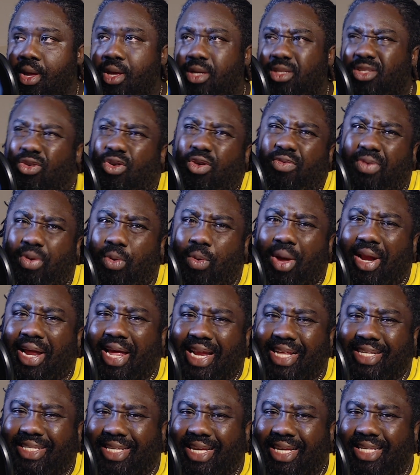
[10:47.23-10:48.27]
So roughly
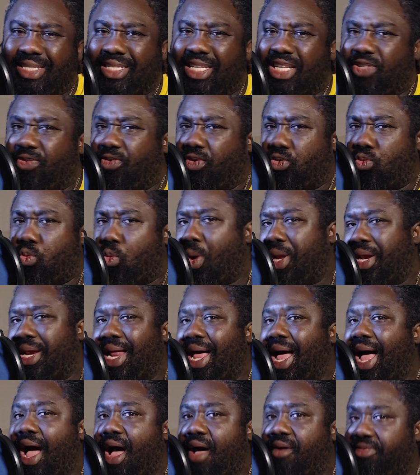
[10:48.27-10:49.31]
186,
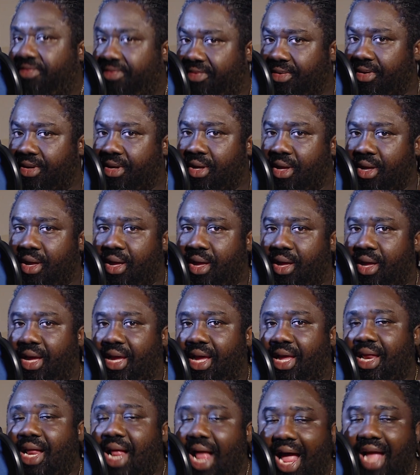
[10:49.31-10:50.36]
6'1.5"
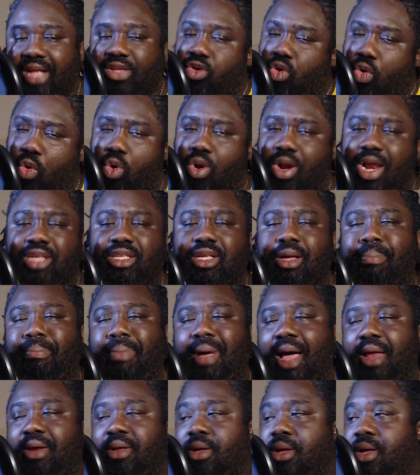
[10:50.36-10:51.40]
in height. Cool, that's not
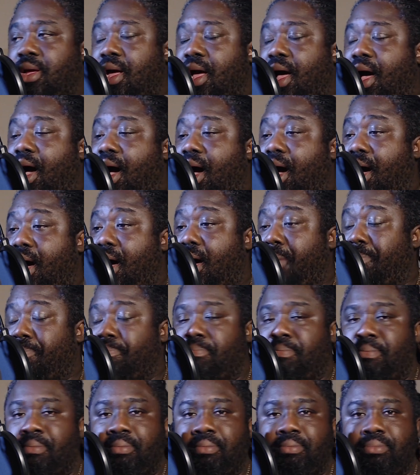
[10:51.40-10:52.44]
bad.
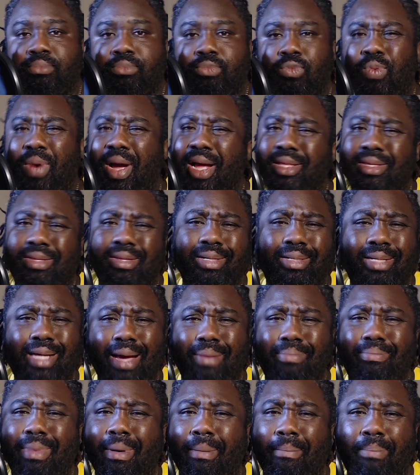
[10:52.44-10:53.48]
Went to
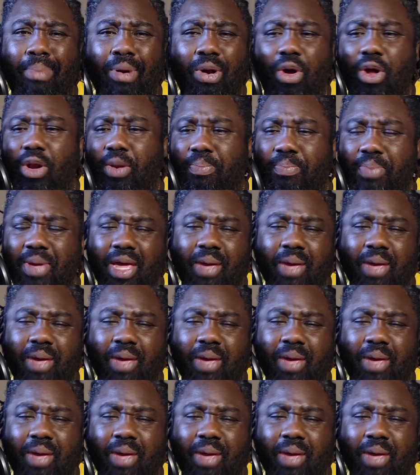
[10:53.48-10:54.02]
get my blood.